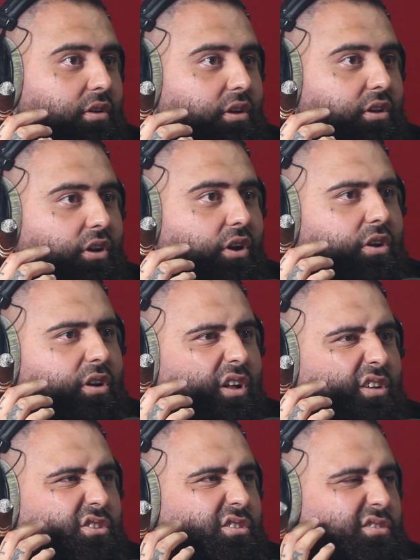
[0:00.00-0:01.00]

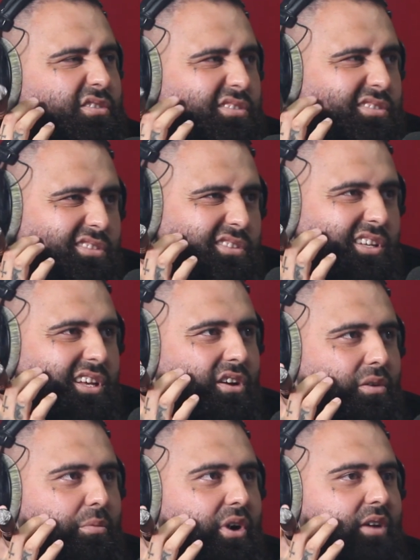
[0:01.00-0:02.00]
I just needed
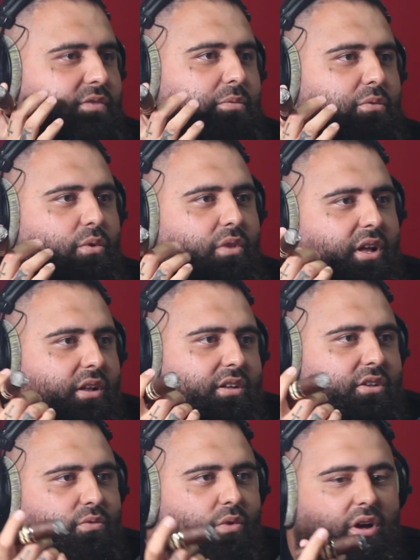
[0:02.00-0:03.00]
a break from all that.
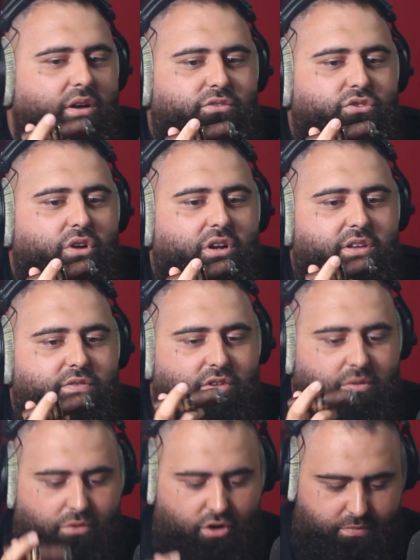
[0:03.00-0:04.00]
That's why I try to live in
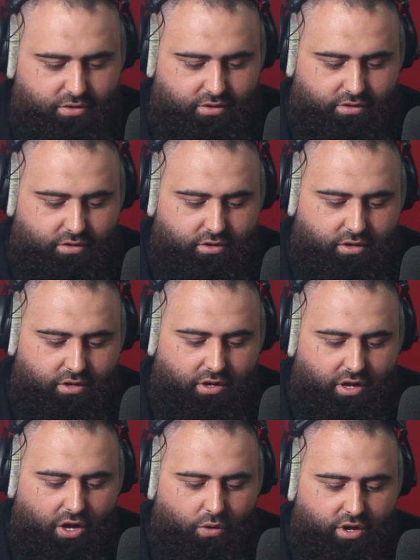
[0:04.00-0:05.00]
the moment, and
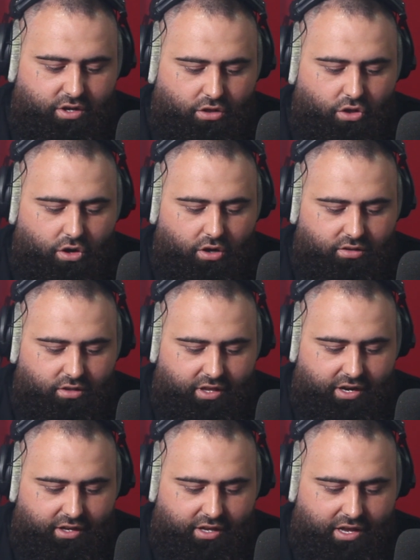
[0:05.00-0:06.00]
I'll only log on to
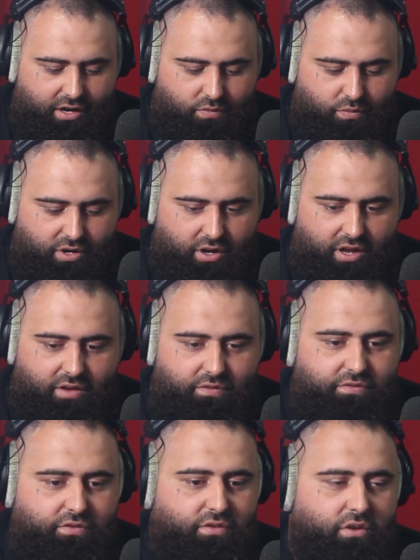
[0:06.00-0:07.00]
that account when I
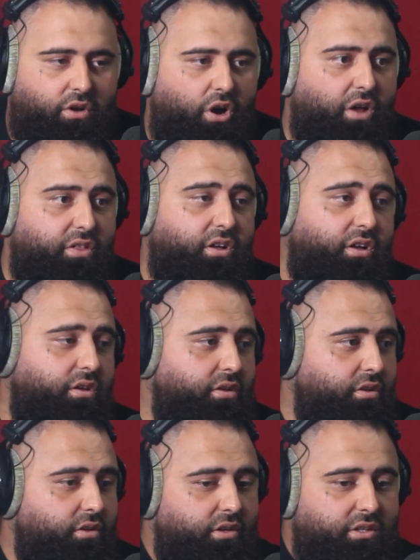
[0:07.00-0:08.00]
have either
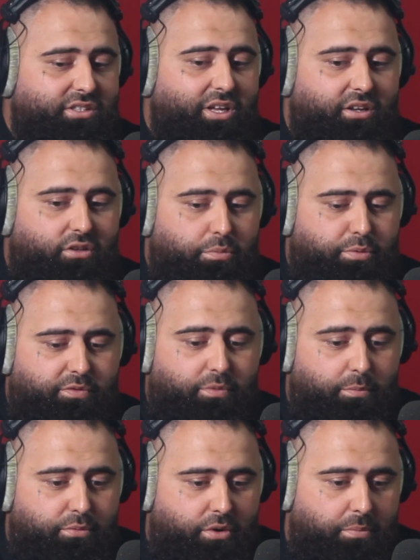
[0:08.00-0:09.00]
something to
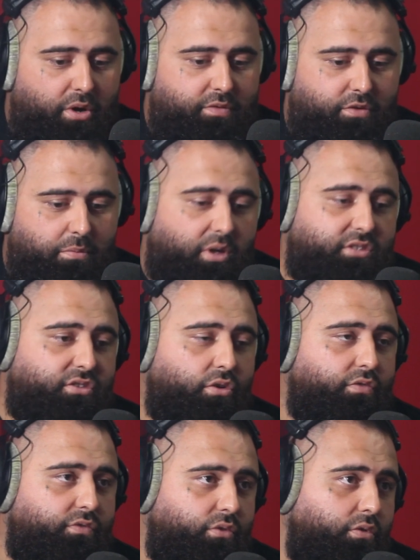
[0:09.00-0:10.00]
promote for
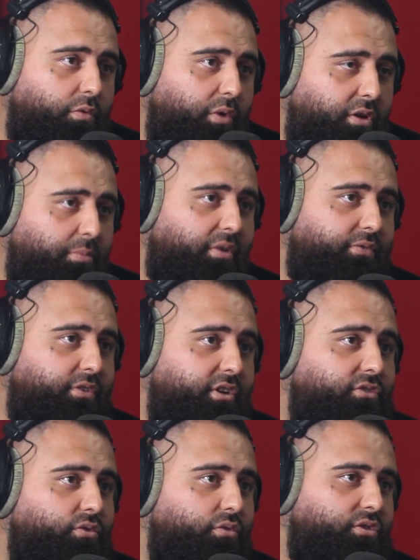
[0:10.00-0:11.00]
myself or one of my friends or